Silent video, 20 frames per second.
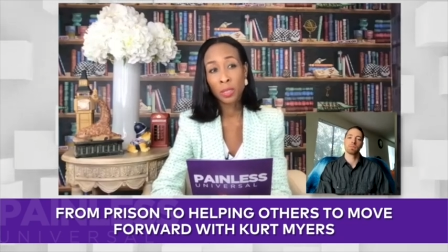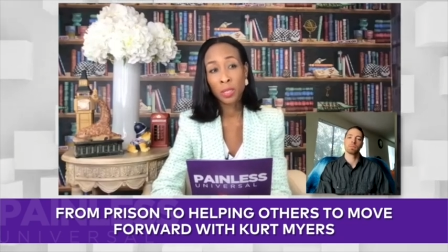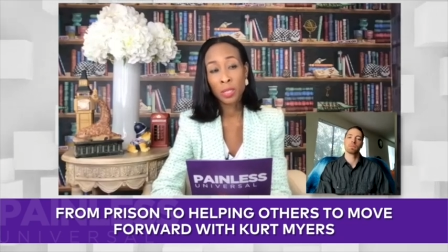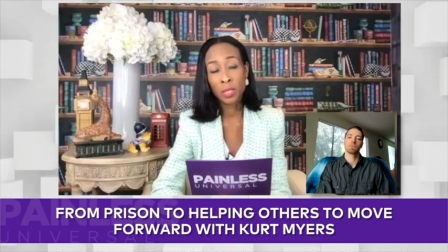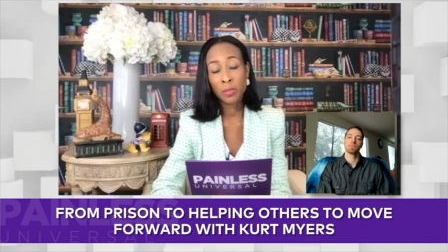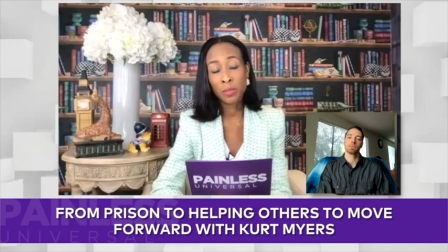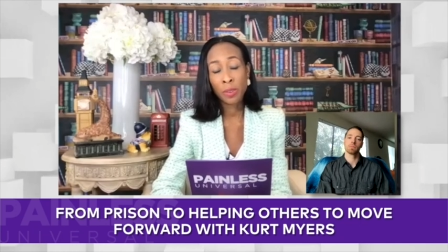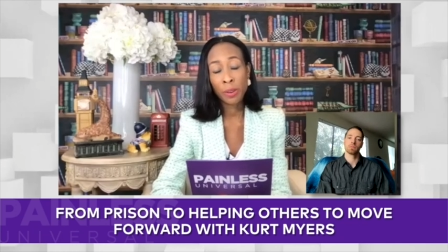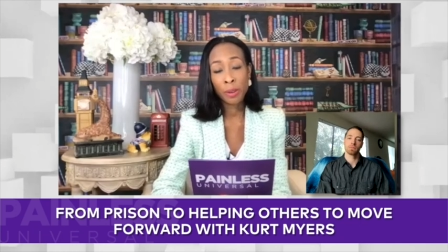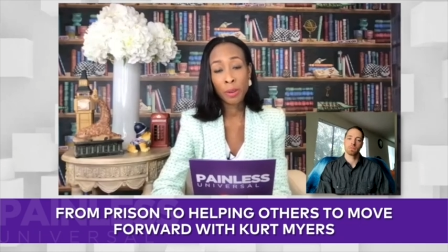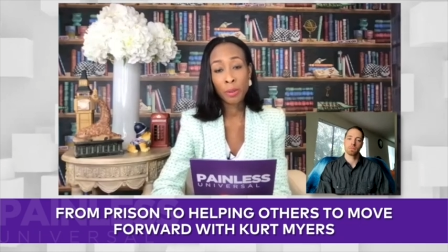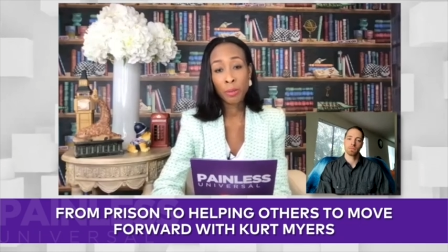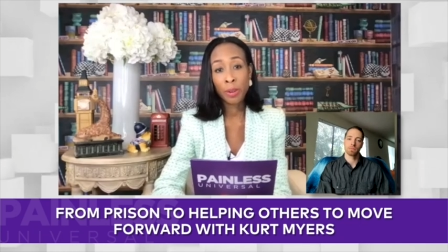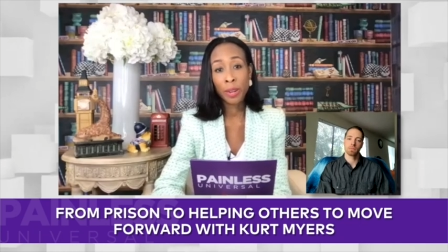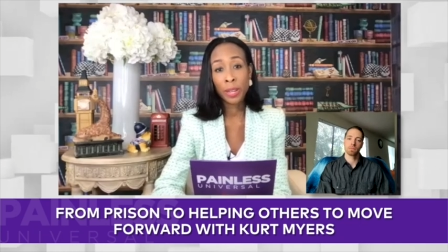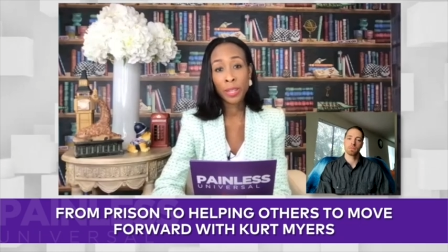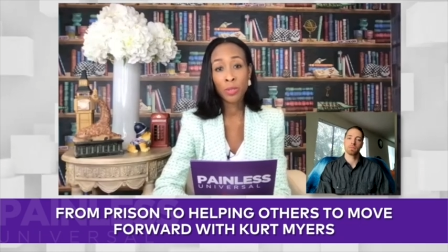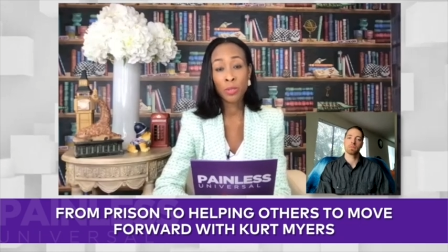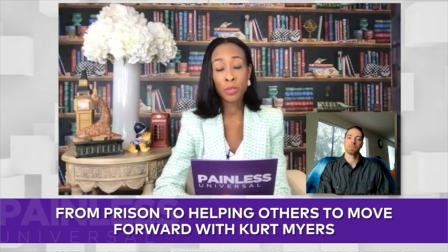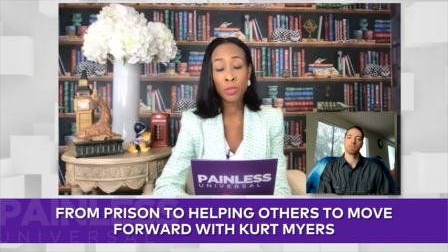It's very
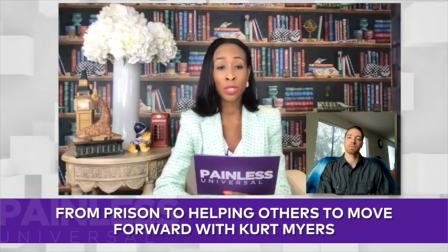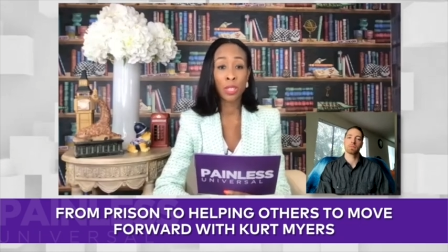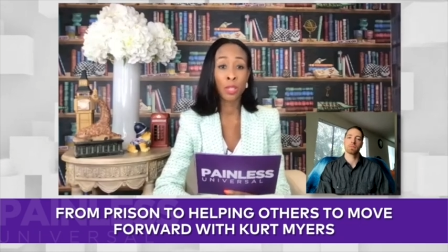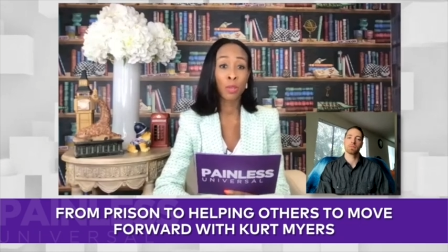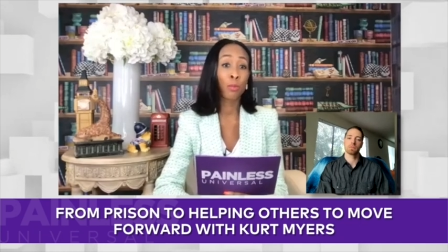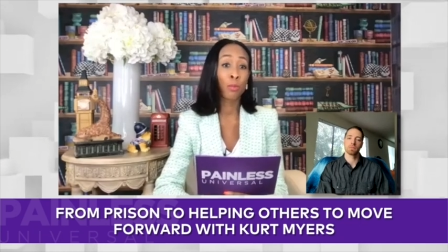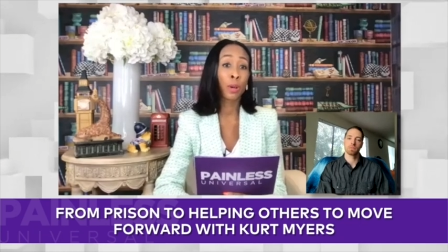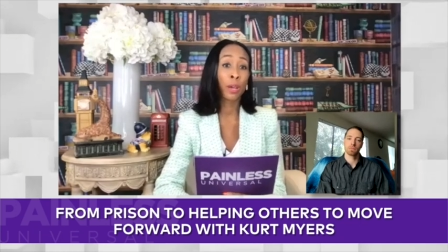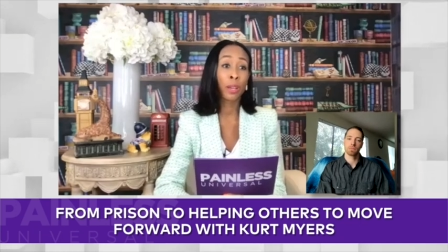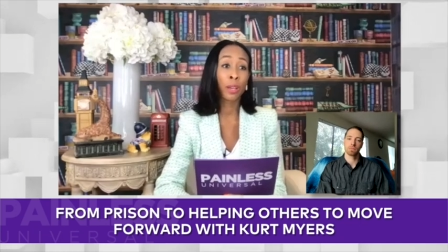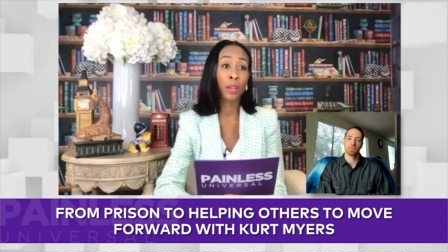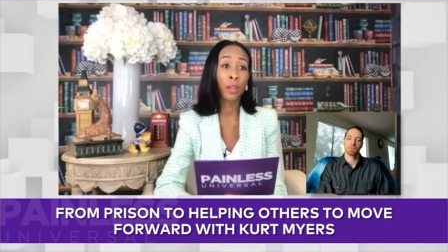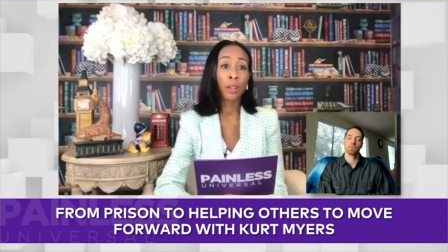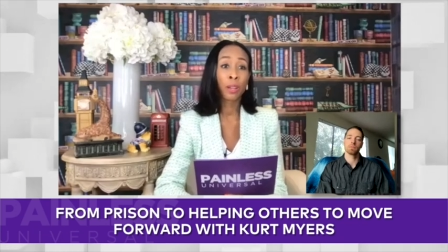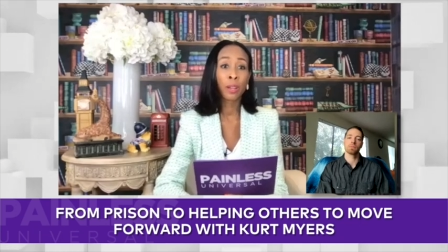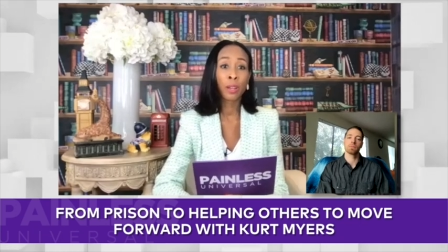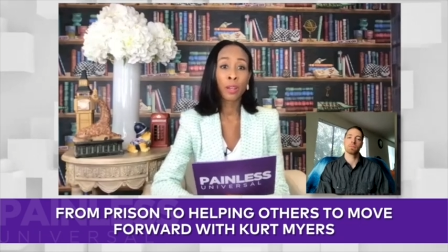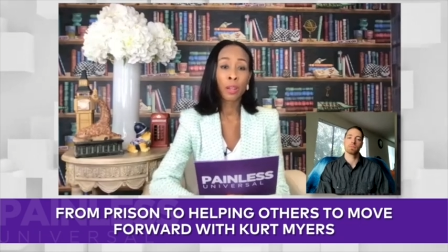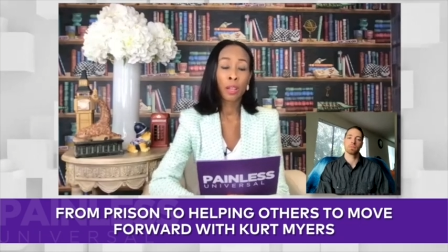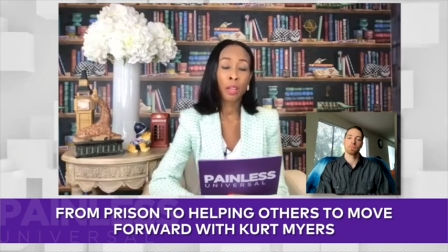rare to see where
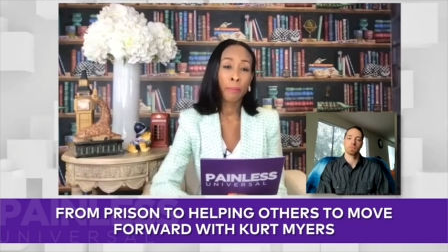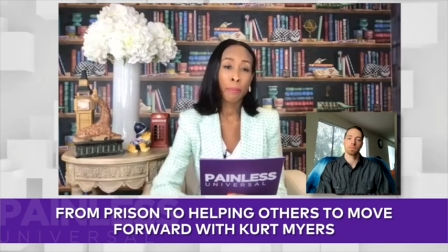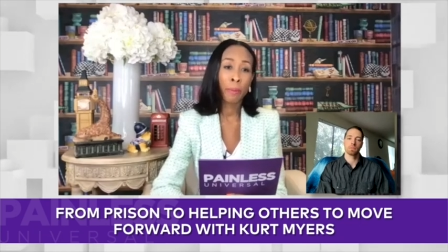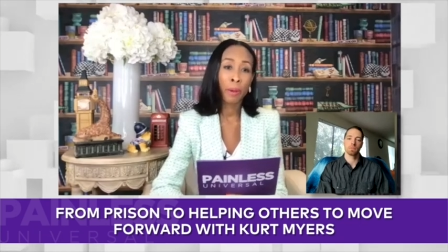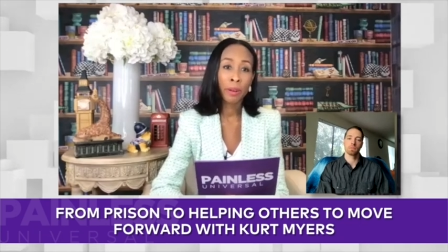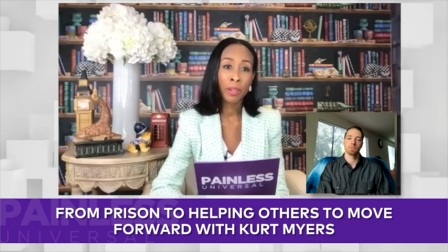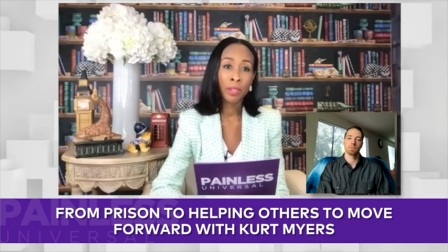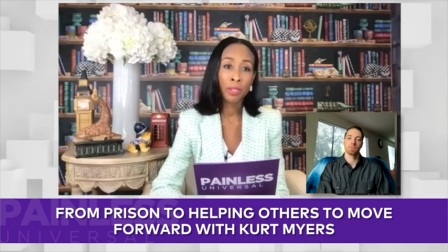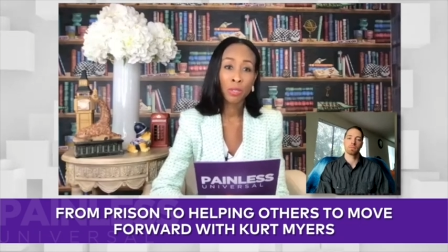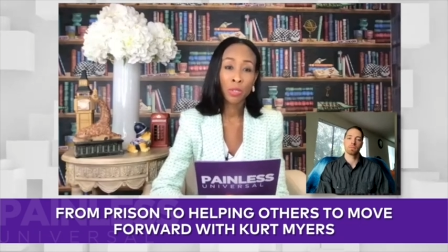parents